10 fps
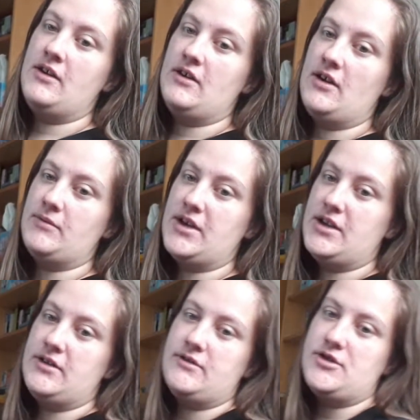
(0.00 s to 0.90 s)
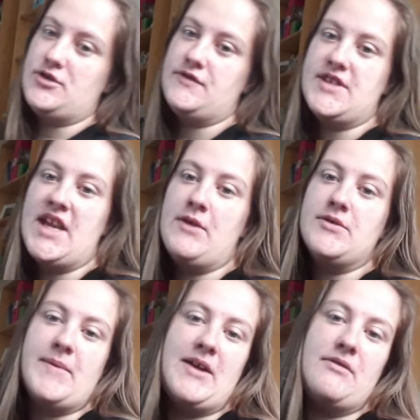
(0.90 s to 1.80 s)
I'm gonna sort of say it was
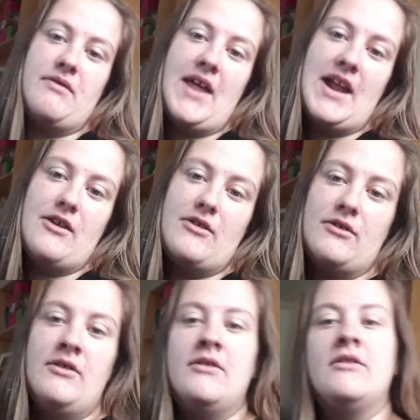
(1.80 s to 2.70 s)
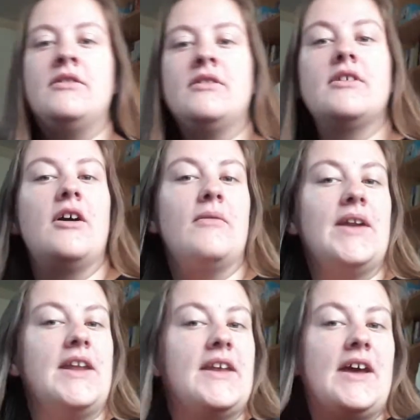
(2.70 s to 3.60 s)
about that long. Can't
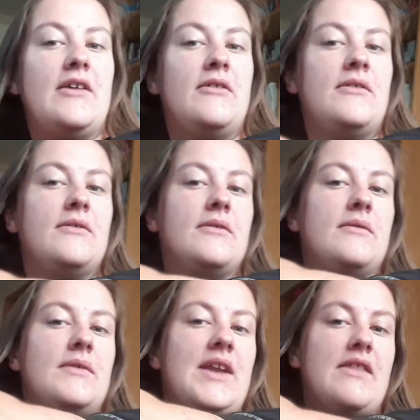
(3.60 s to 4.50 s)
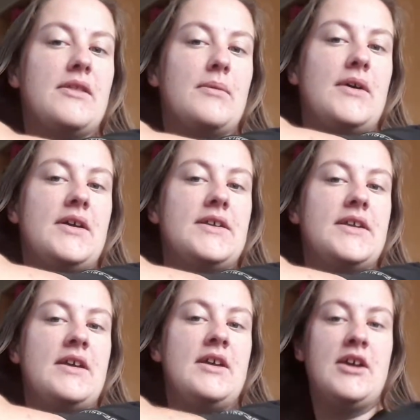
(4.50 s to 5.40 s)
really tell lengthwise,
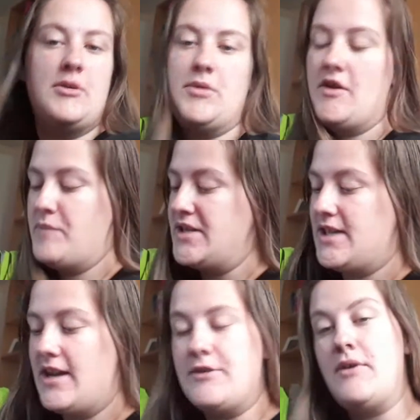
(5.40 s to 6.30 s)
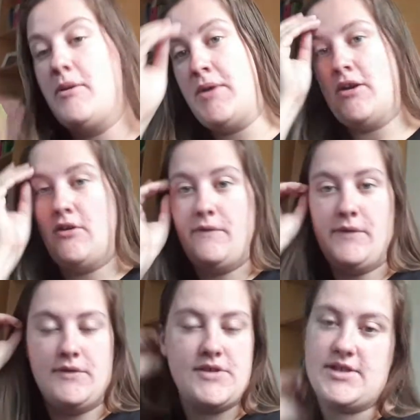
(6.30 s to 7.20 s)
but I've basically had quite a bit off,
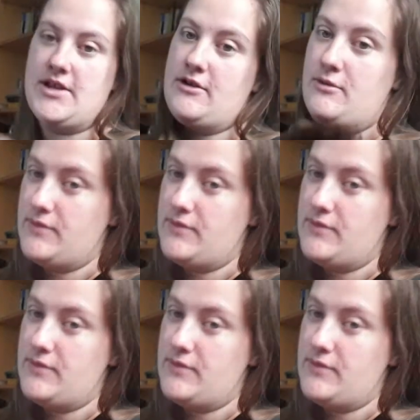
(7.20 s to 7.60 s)
so